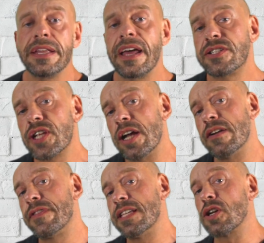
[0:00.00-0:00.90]
Now, certain
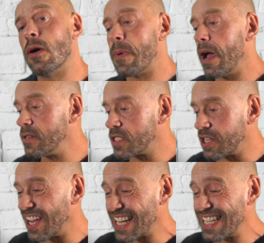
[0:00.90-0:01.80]
of these compounds,
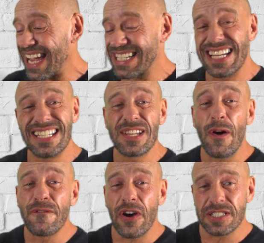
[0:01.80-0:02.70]
like lectins,
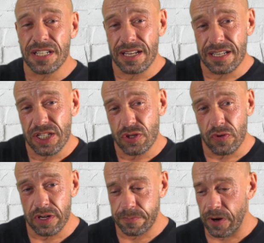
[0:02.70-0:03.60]
are virtually
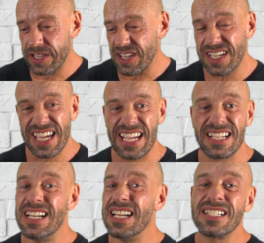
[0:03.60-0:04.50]
destroyed by
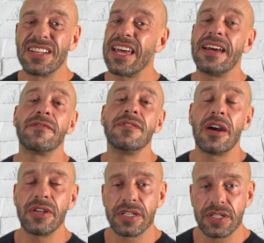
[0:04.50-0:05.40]
cooking, so they have
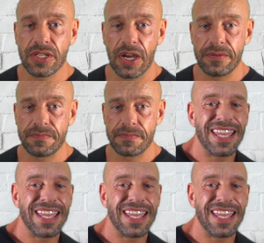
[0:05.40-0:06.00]
no concern.